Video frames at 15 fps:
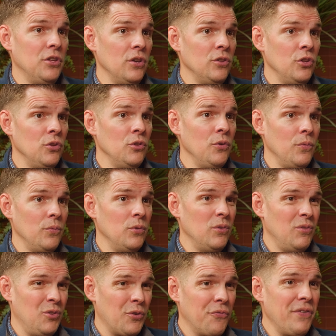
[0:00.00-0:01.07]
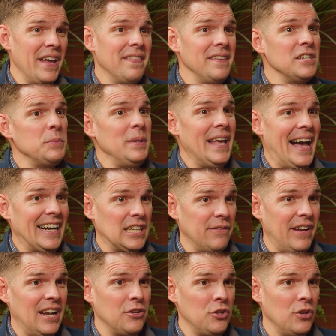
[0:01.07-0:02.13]
Your faith needs to be
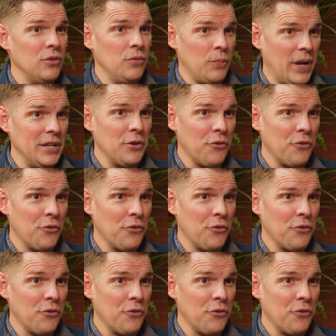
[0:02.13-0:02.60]
activated, right?